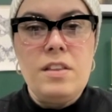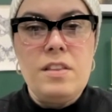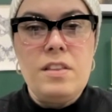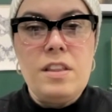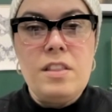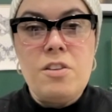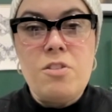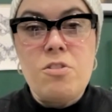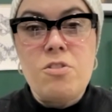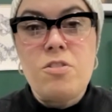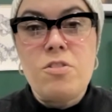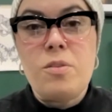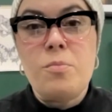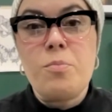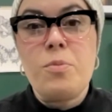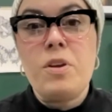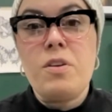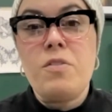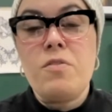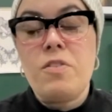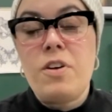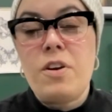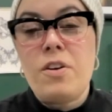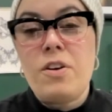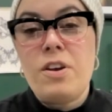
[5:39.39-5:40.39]
there's
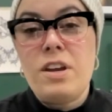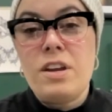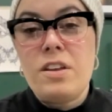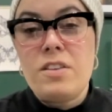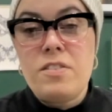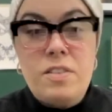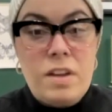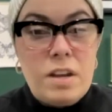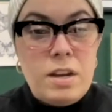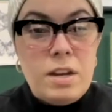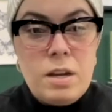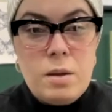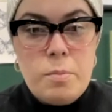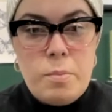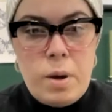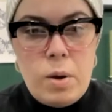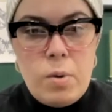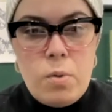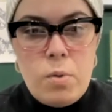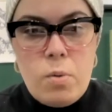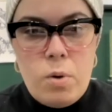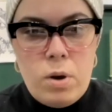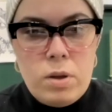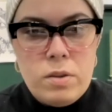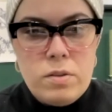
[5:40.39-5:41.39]
something very exciting
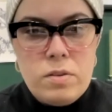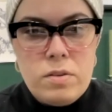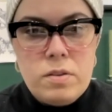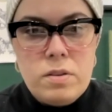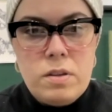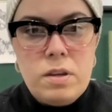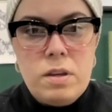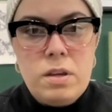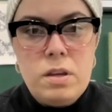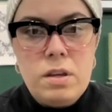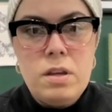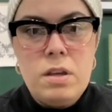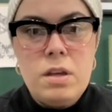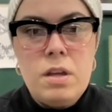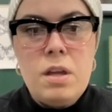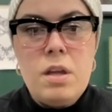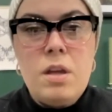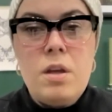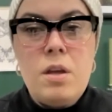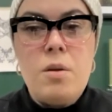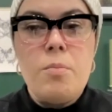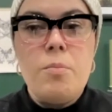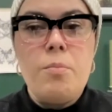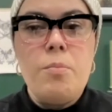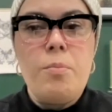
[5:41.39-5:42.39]
about quantity,
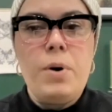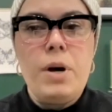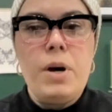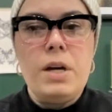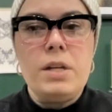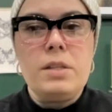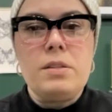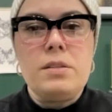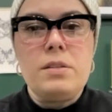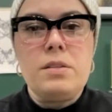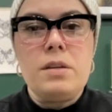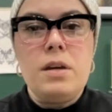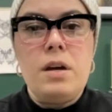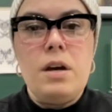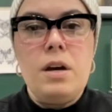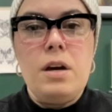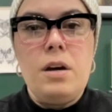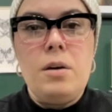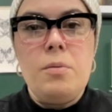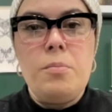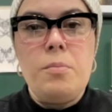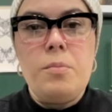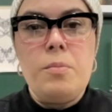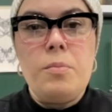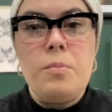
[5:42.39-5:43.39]
but
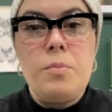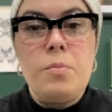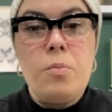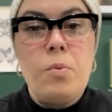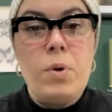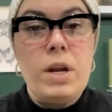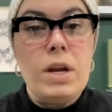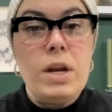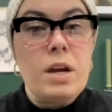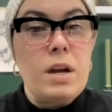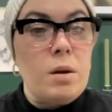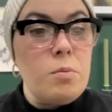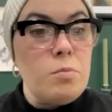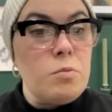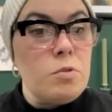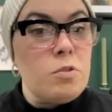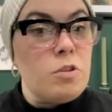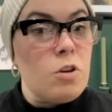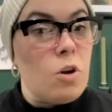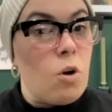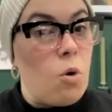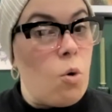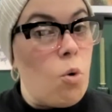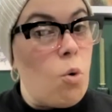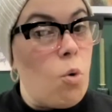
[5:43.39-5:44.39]
when it comes
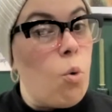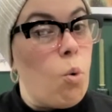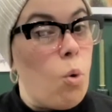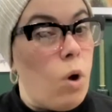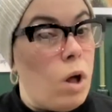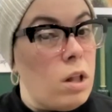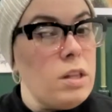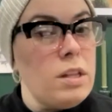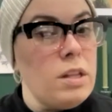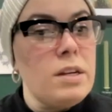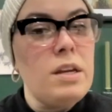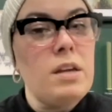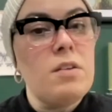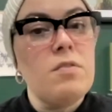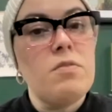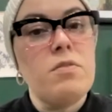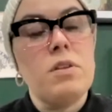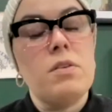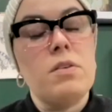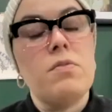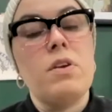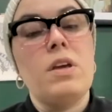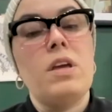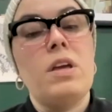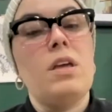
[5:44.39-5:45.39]
to quality of
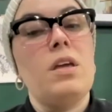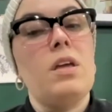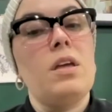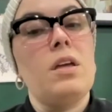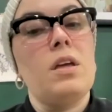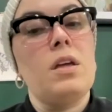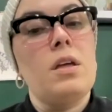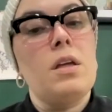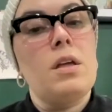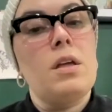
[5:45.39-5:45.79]
living,